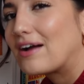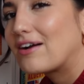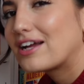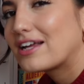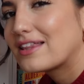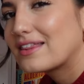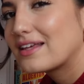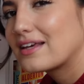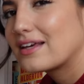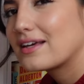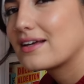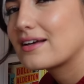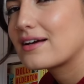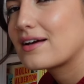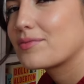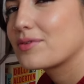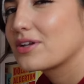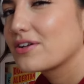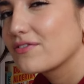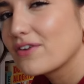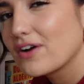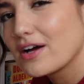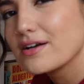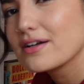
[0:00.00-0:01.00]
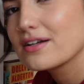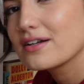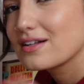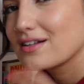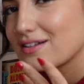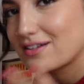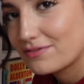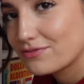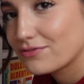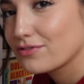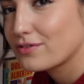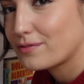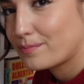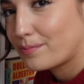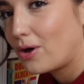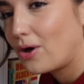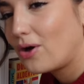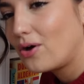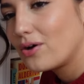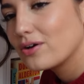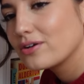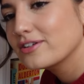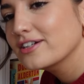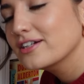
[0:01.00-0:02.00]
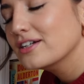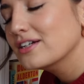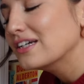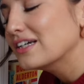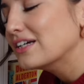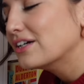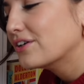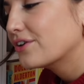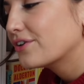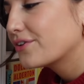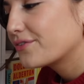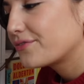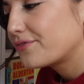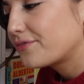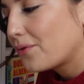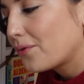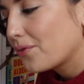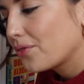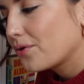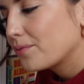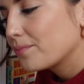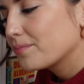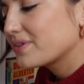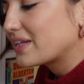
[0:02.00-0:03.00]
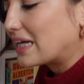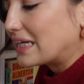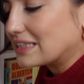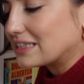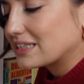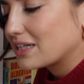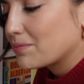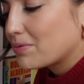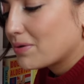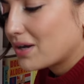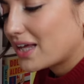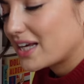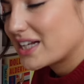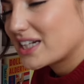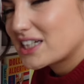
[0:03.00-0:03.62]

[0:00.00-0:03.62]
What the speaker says: I think I'm going to find a different spot for them, potentially put like a